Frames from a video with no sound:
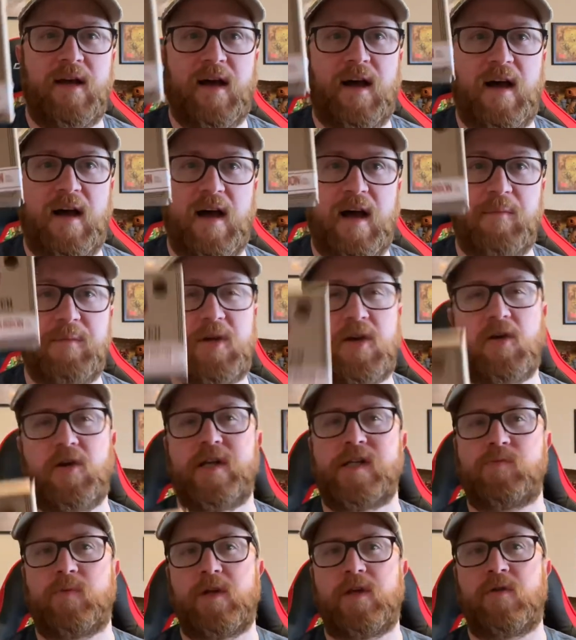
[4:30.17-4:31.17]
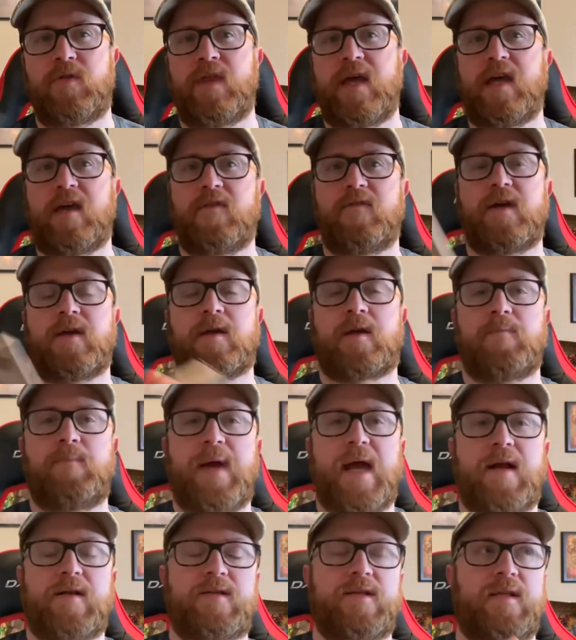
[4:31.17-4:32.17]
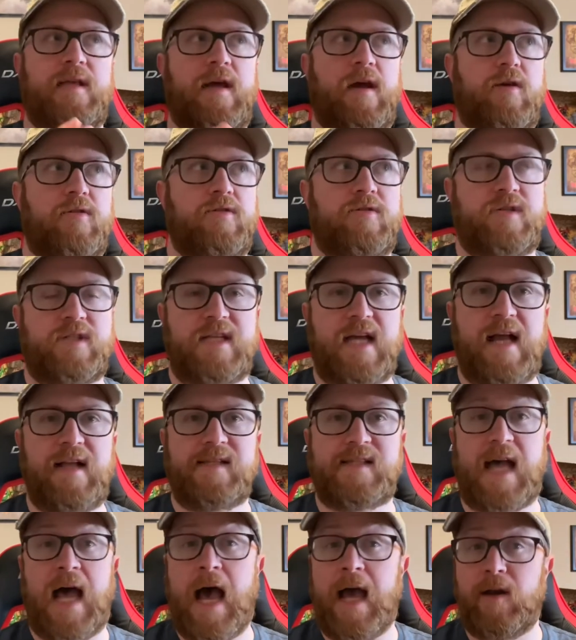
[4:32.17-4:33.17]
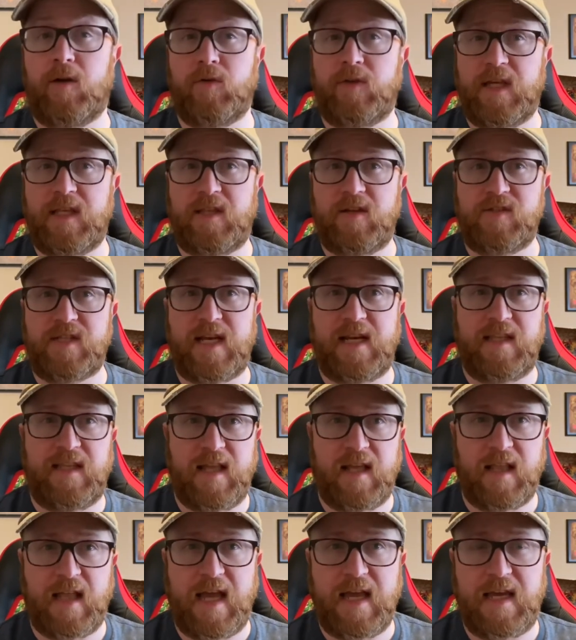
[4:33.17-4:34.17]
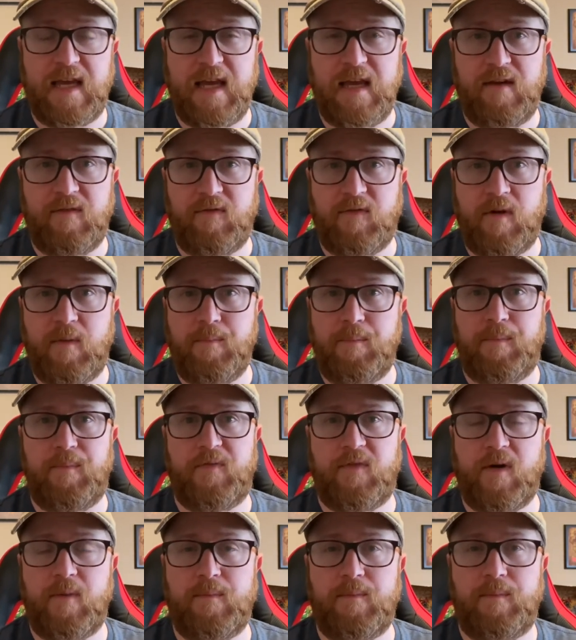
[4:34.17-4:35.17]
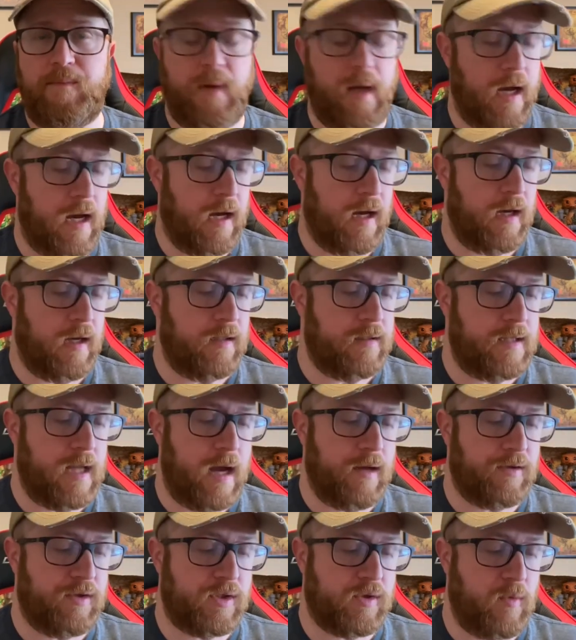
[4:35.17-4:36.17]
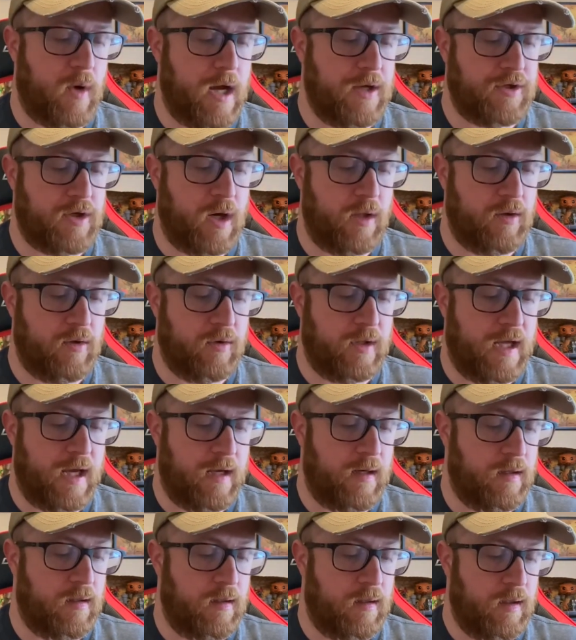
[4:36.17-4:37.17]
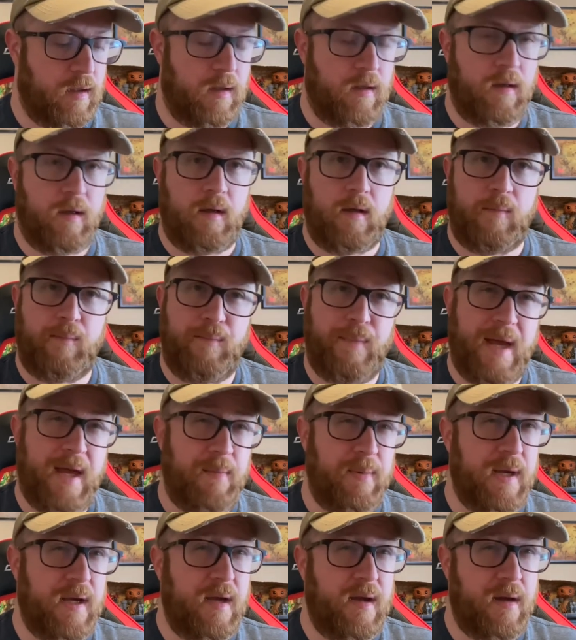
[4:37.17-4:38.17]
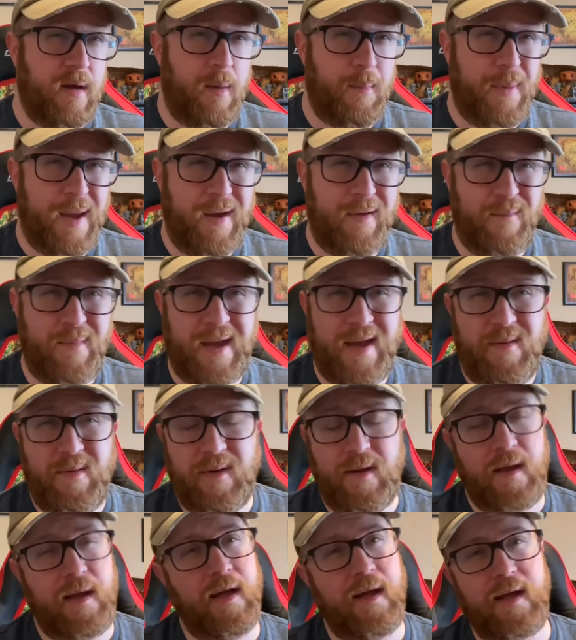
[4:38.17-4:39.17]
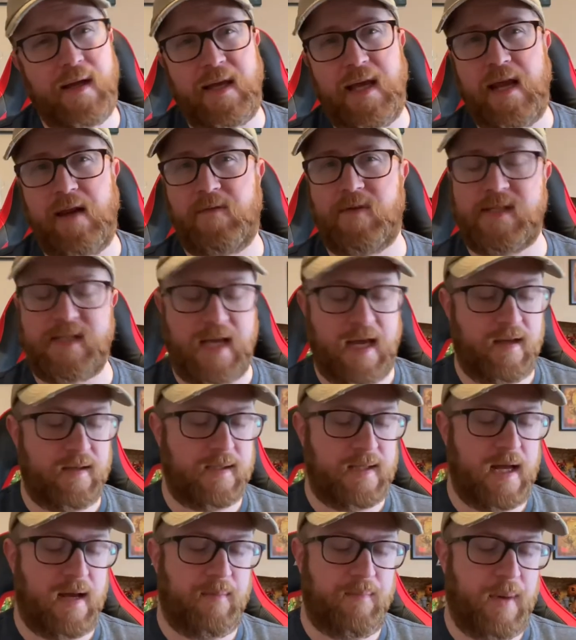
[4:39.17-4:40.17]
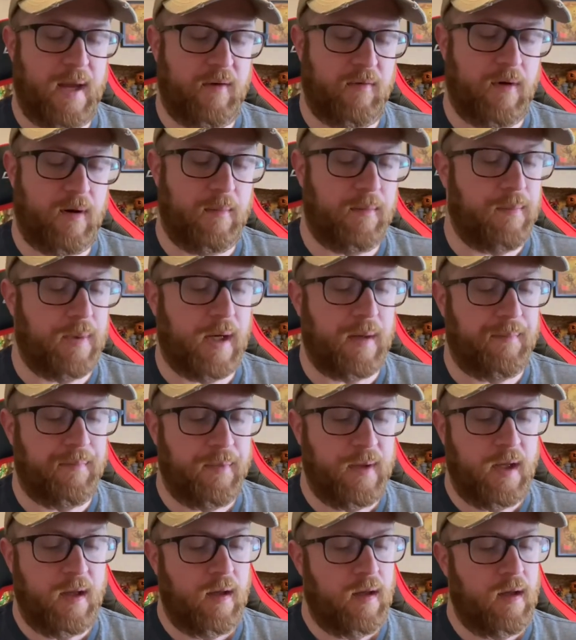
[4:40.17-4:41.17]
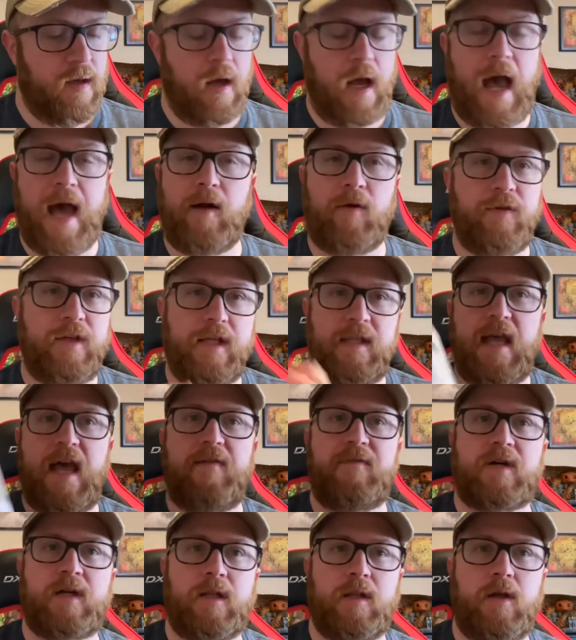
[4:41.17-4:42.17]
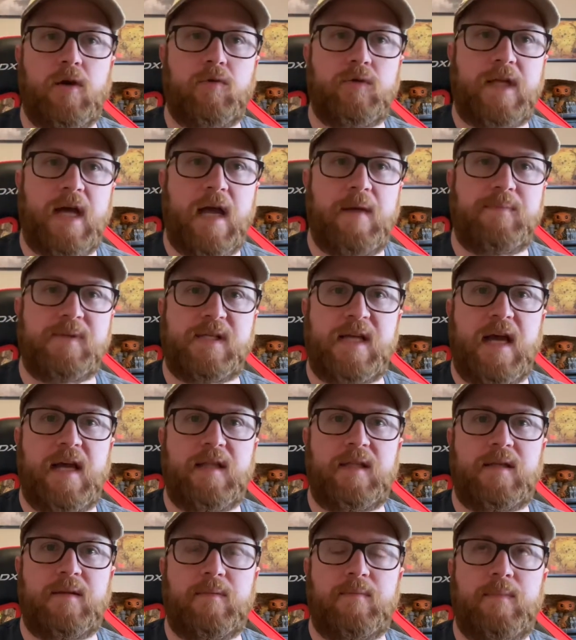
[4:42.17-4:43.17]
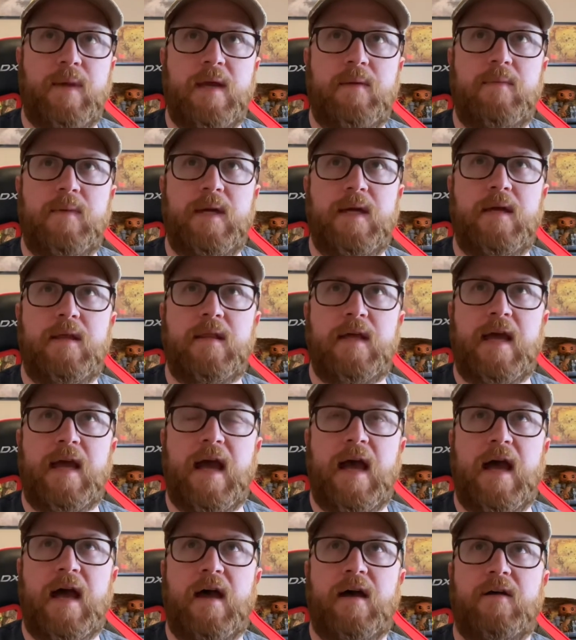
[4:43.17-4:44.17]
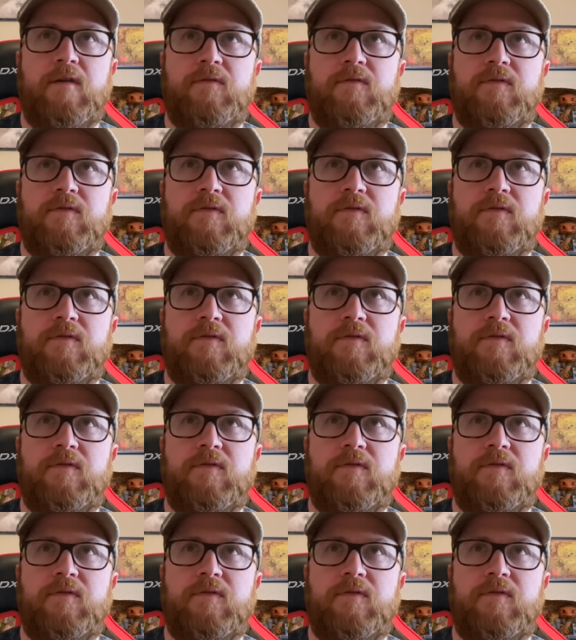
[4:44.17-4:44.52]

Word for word: Uh, I'm curious what you think of it compared to the other scents. I don't think there's anything like it from from uh, Dr. Squatch other than maybe a bay, maybe, uh, I can't even say it's not bay rum, but I don't think they have a cologne type scent. Maybe they have,